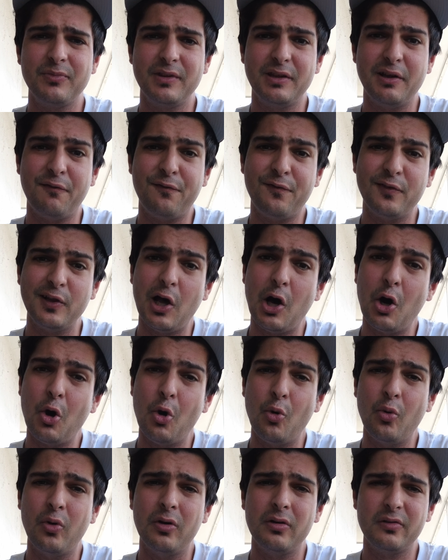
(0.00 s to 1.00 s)
the
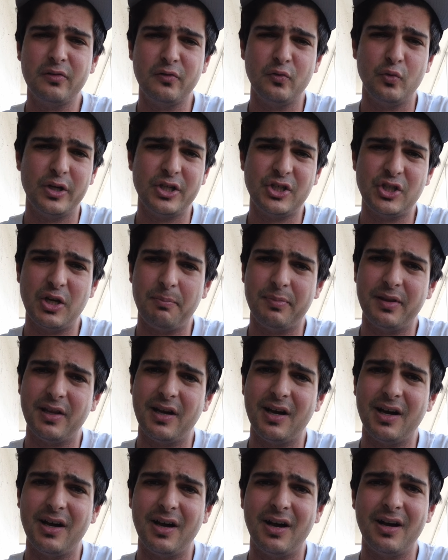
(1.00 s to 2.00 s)
flow, switch up
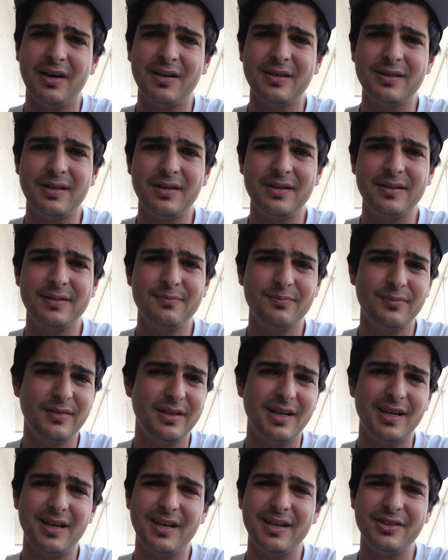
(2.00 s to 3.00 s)
the
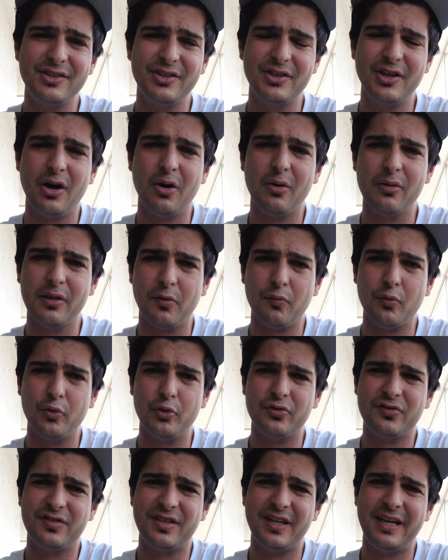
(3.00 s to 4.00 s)
the you know the
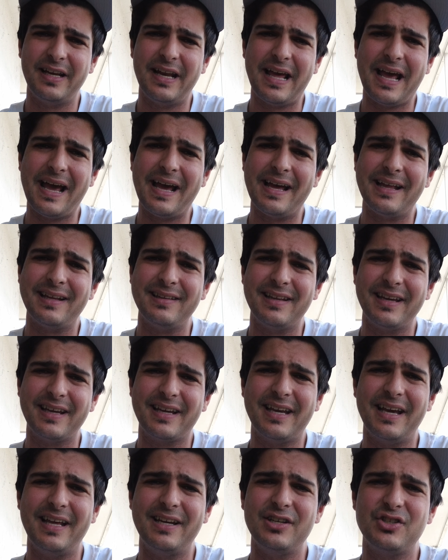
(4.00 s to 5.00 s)
routine, and
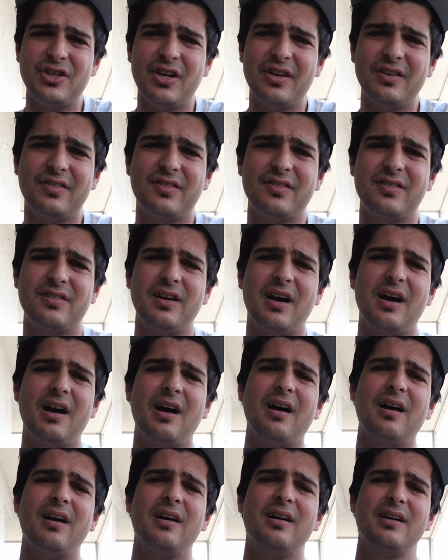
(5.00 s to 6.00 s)
it can just
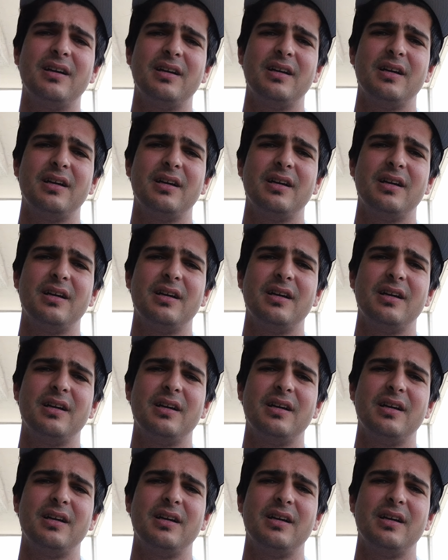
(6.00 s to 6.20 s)
uh,